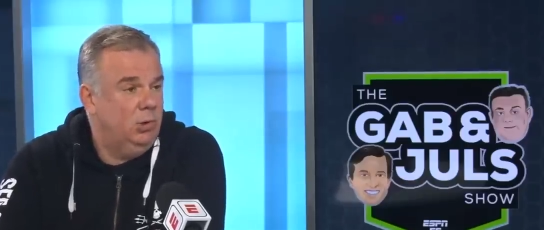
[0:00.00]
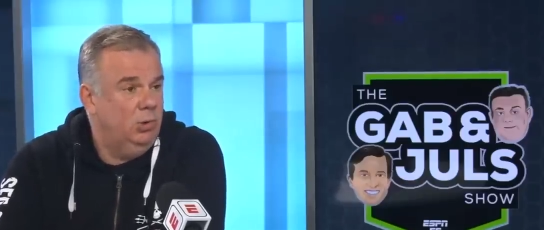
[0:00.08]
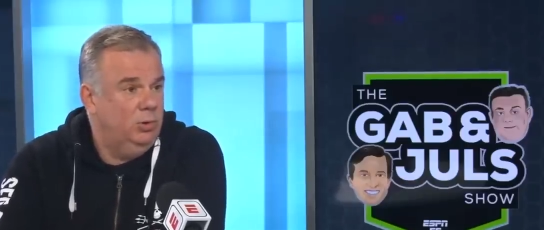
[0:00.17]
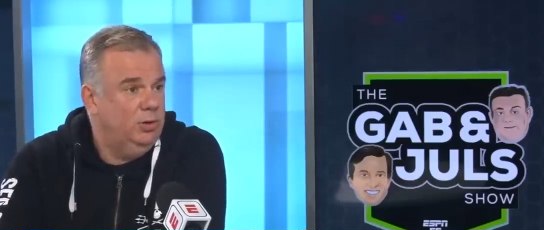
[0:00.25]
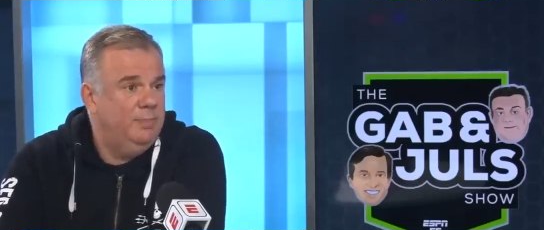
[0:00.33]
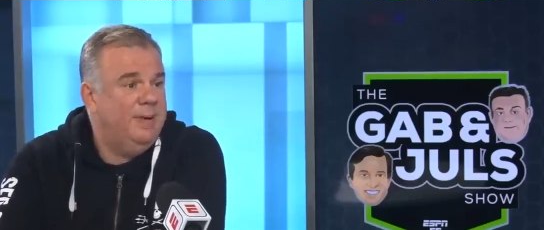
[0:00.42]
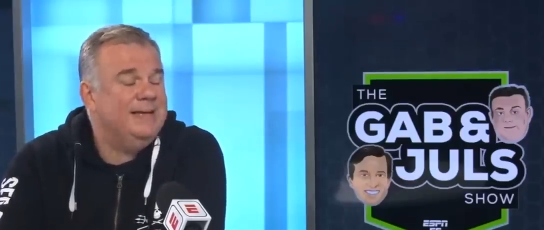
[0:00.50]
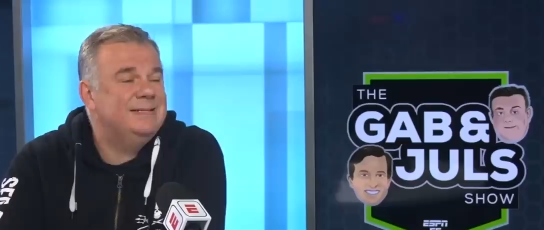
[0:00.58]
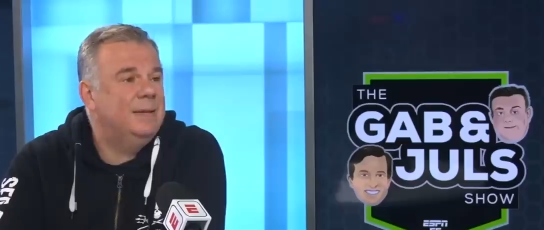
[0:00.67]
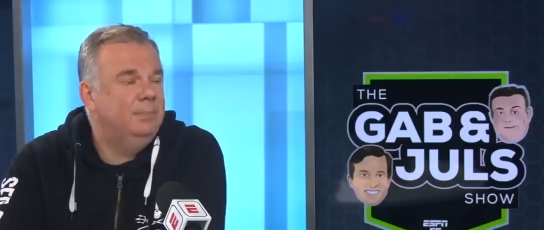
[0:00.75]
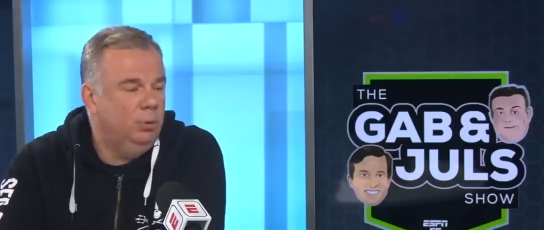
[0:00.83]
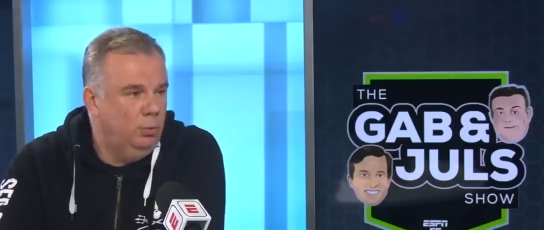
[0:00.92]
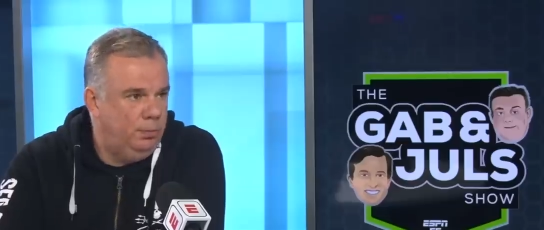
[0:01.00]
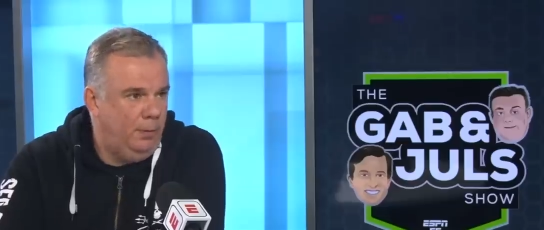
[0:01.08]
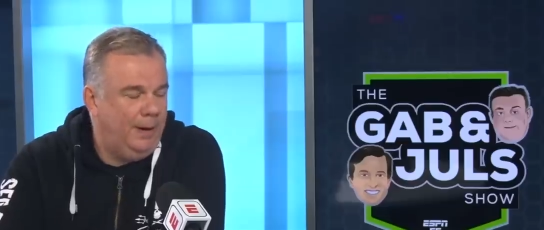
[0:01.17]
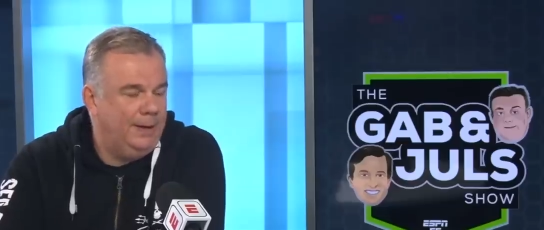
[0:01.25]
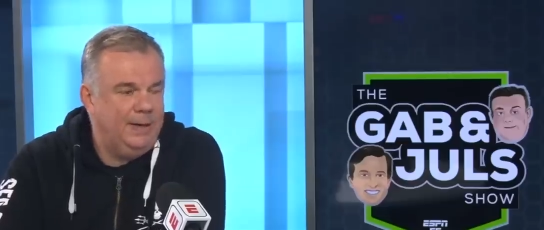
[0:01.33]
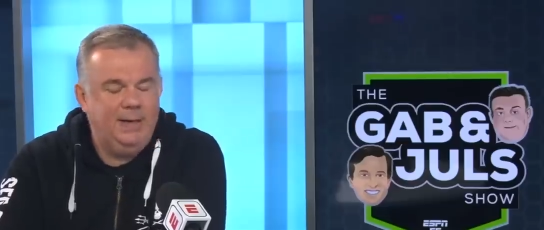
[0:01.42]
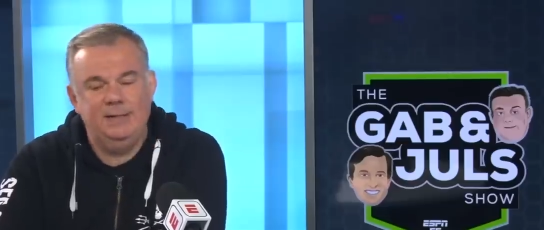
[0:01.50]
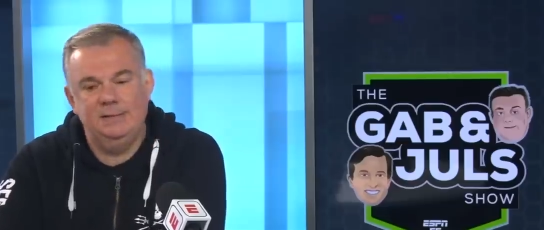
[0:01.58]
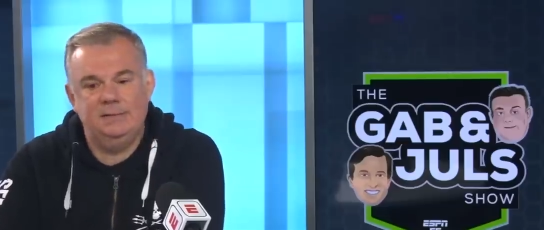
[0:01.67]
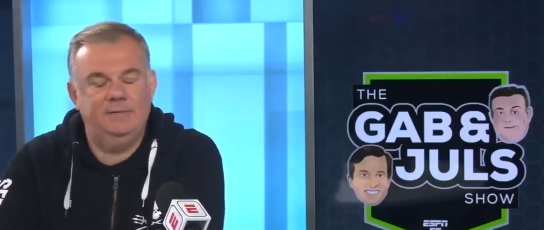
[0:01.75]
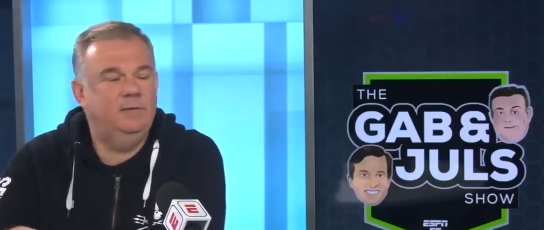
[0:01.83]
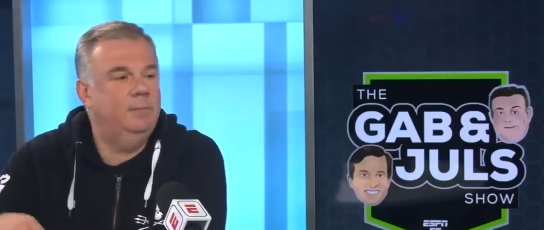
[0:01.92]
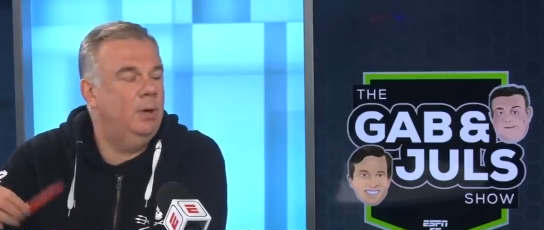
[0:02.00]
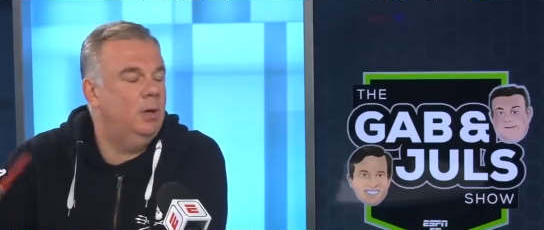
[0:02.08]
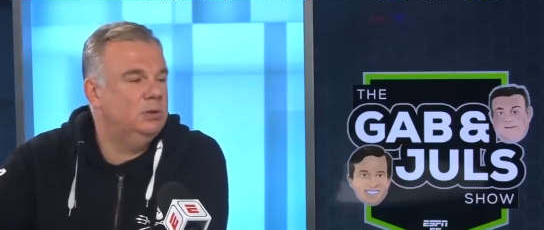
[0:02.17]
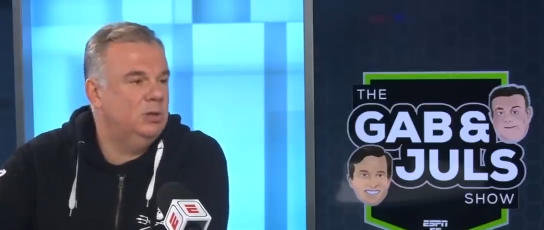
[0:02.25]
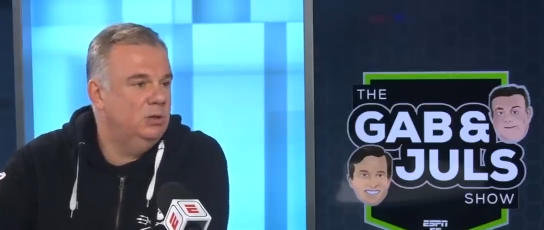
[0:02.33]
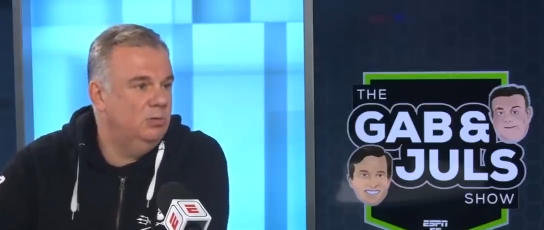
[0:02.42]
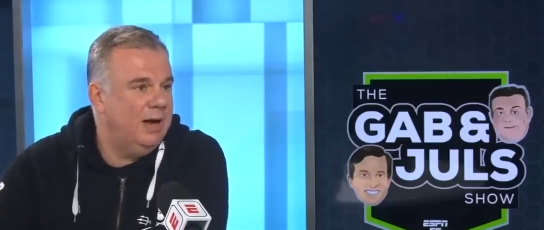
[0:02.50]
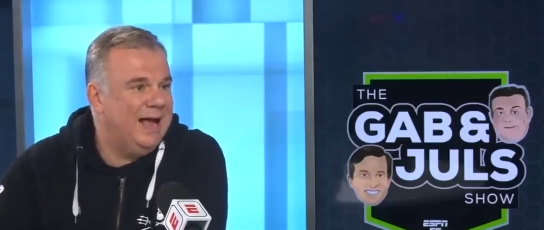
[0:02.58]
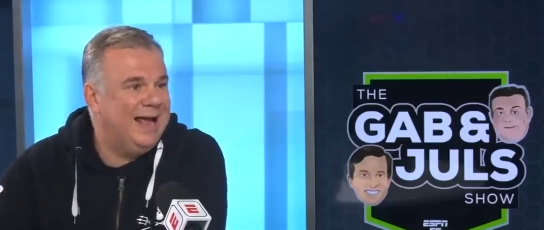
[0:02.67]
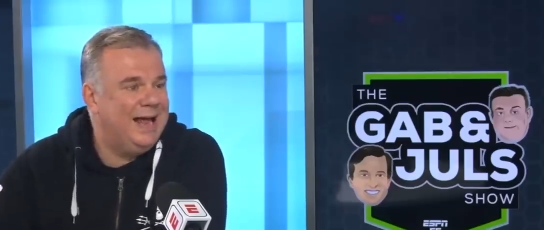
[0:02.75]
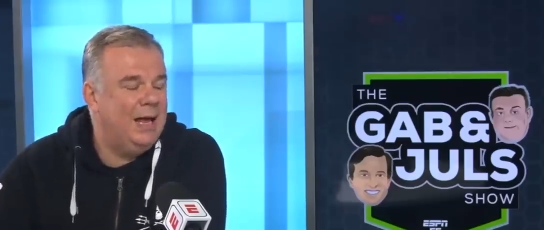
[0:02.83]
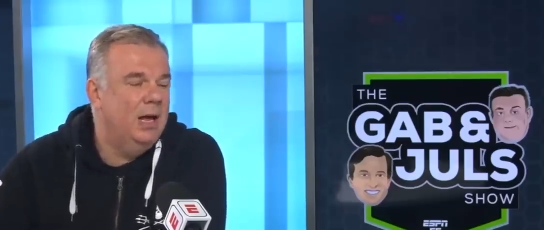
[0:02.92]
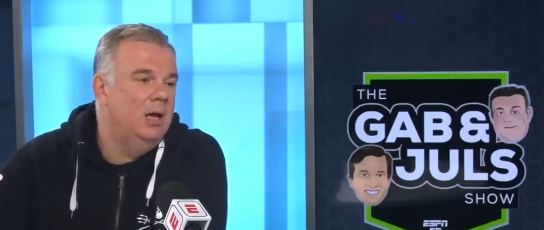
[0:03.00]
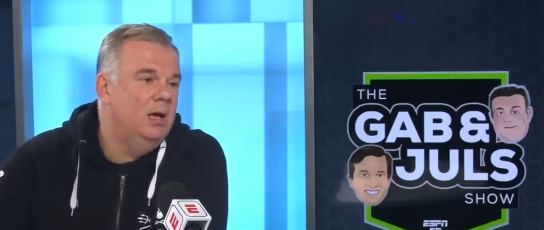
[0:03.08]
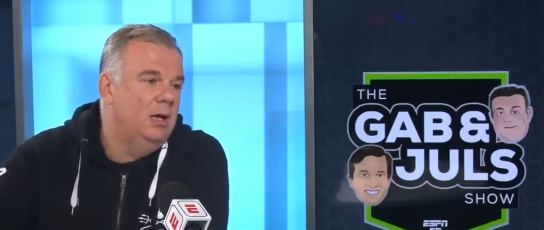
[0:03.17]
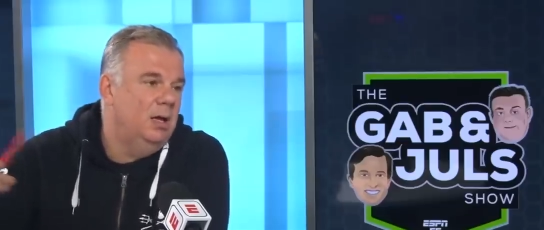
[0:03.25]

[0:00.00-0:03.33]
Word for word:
Speaker 1: So yeah. the basic blueprint is if the ball's on the right,